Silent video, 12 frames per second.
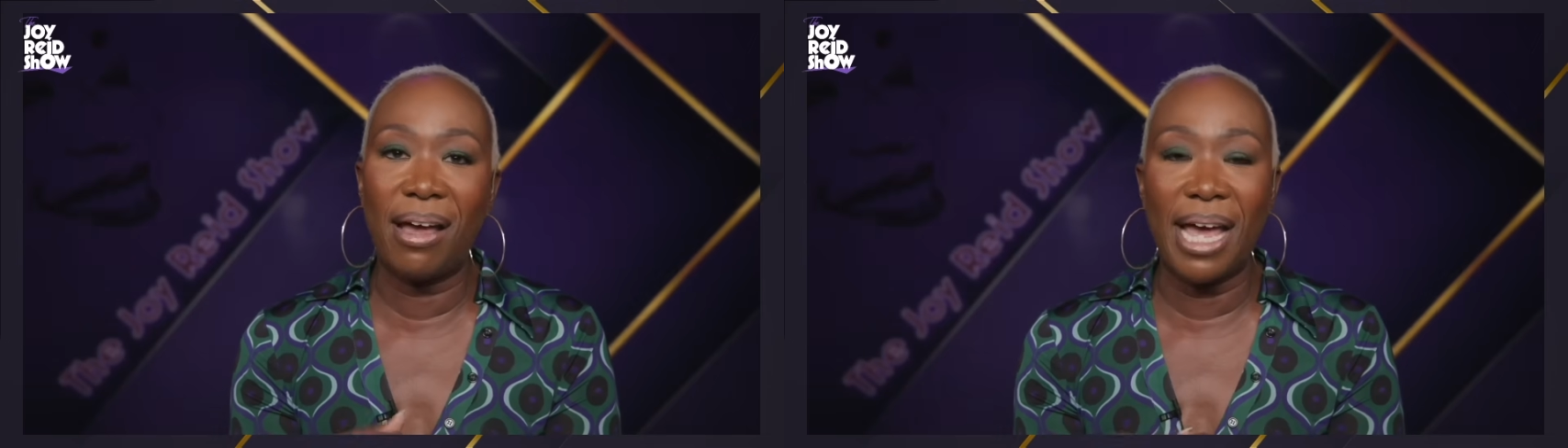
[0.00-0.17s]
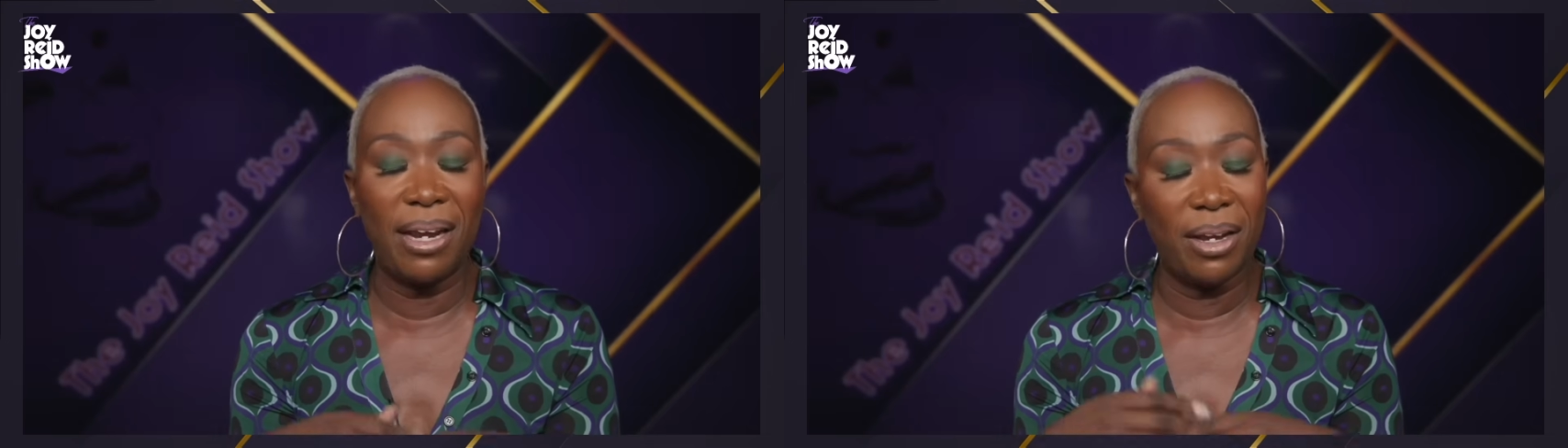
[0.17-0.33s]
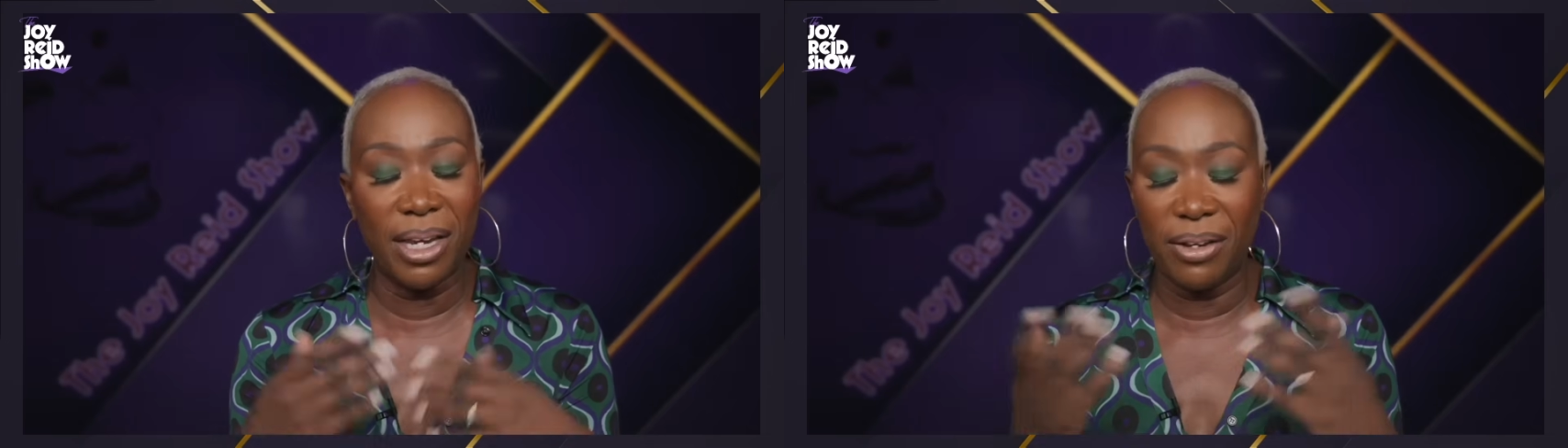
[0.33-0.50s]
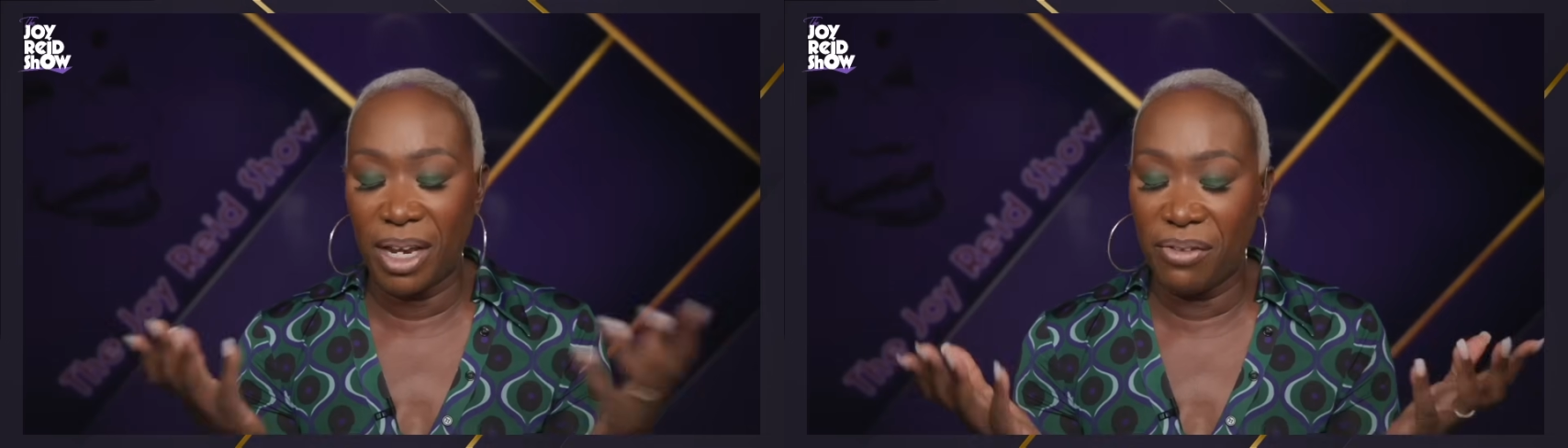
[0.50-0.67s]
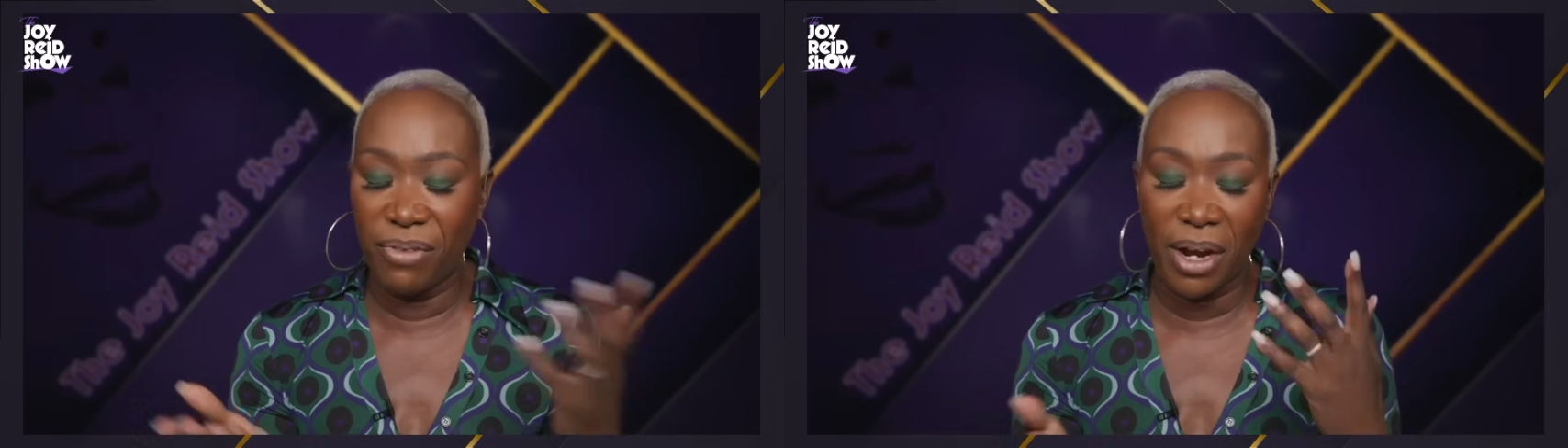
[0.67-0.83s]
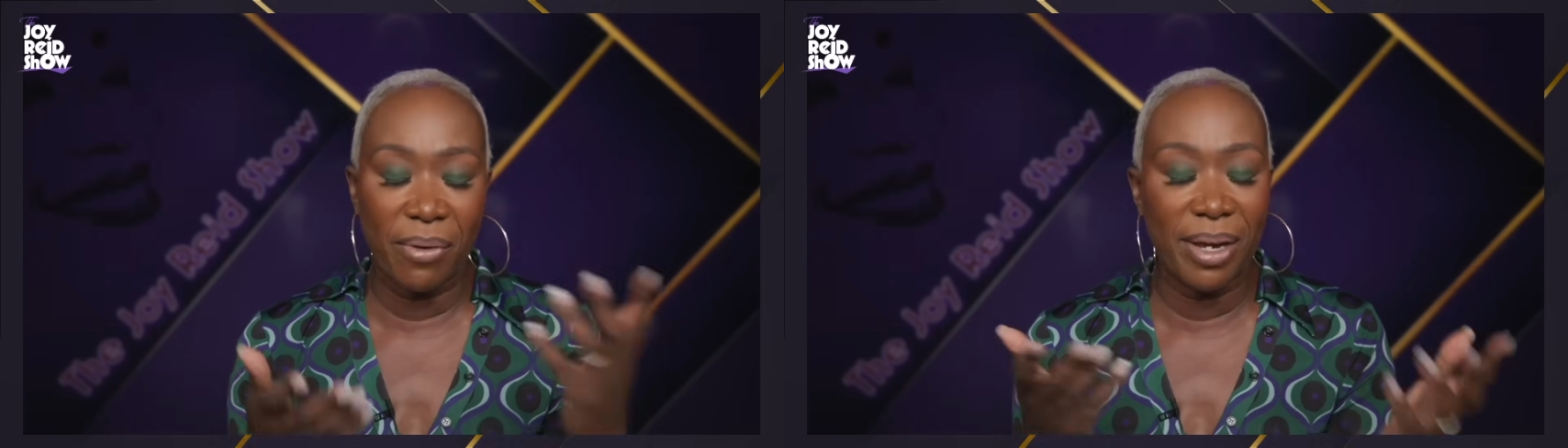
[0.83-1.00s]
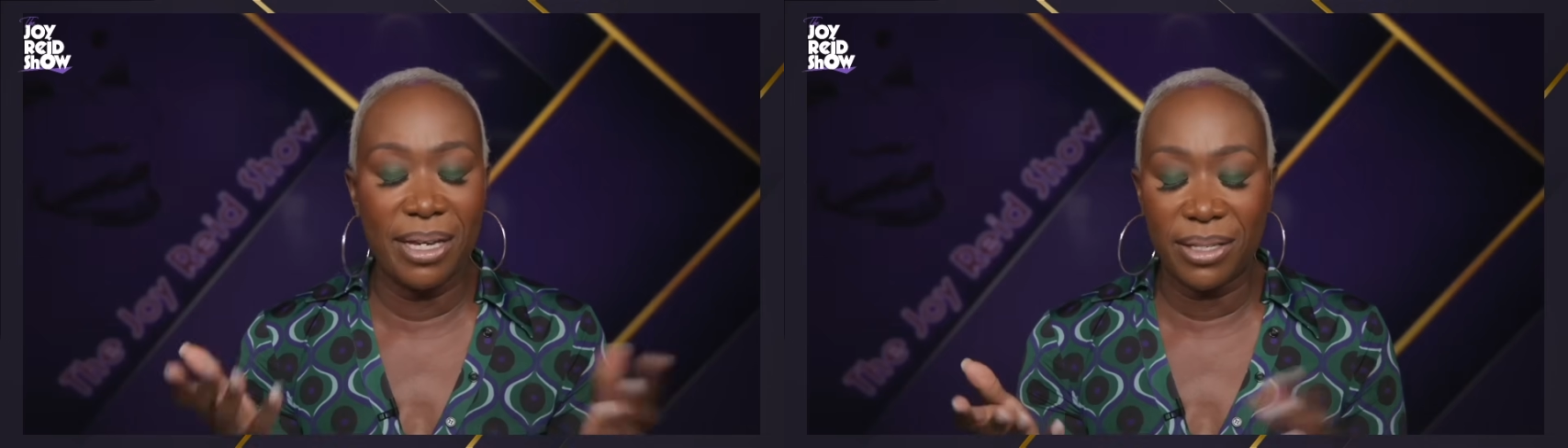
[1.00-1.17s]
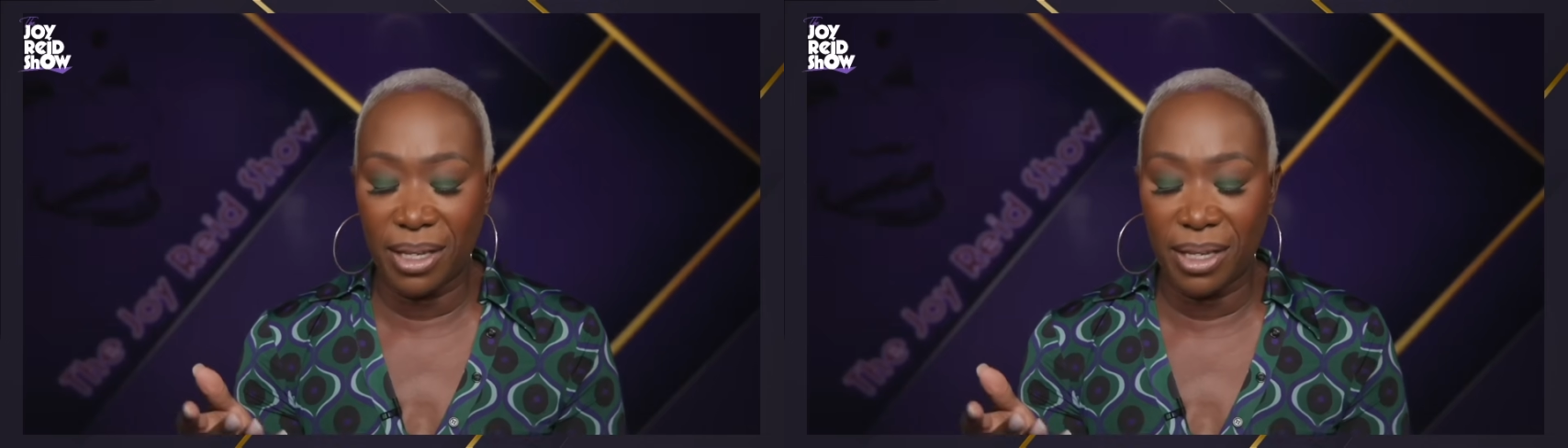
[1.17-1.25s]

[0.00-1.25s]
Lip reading: and in various